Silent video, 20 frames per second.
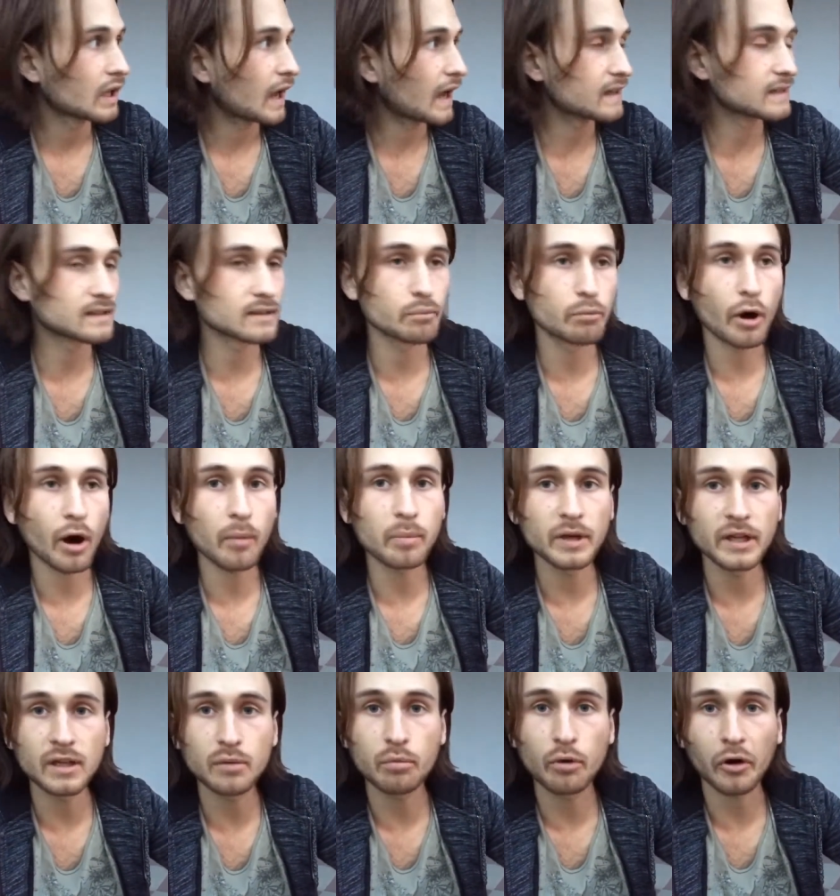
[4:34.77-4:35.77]
as a
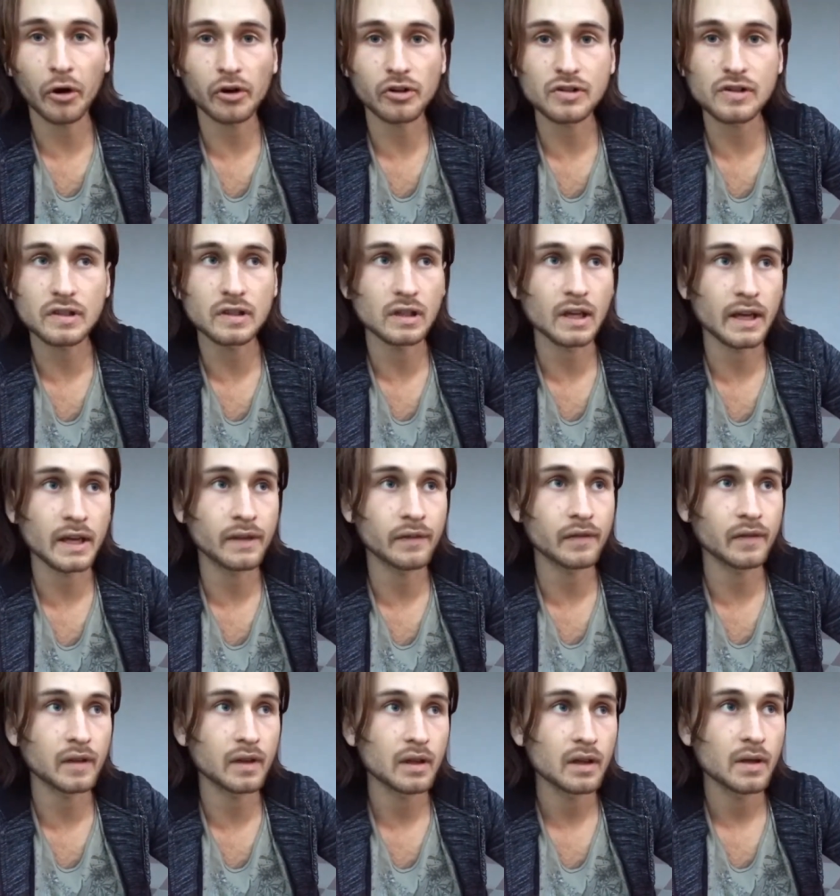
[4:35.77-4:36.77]
public person, and